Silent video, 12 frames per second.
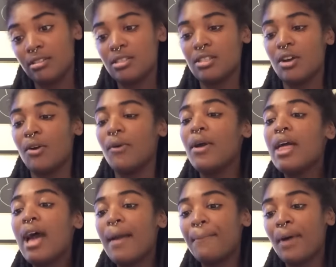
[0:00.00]
So
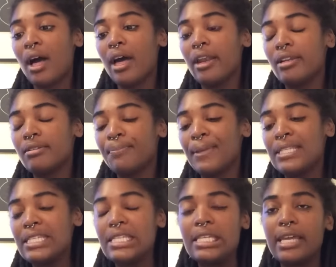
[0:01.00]
I bought
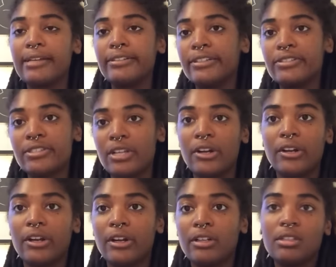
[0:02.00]
basically like a little starter,